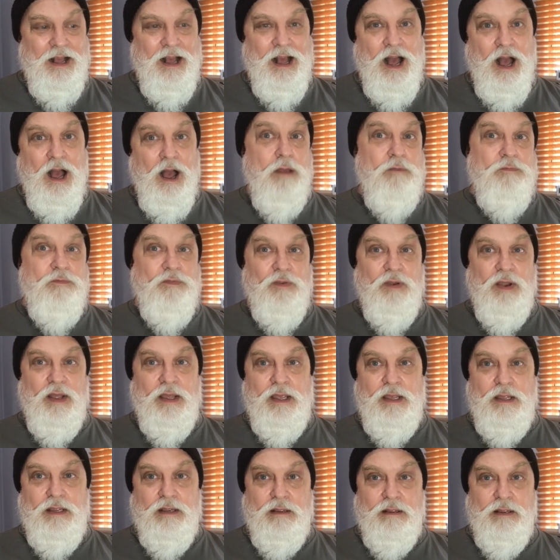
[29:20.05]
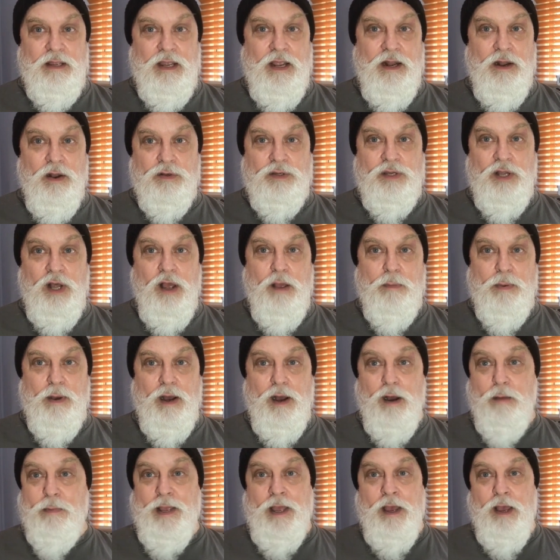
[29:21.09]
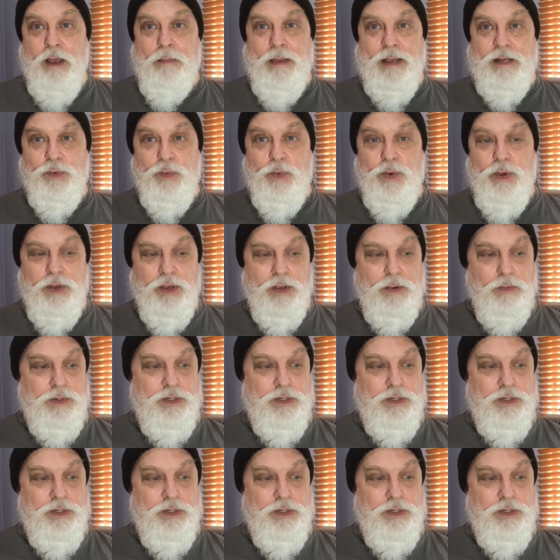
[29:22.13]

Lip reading: hopefully in October I'll be going back to work,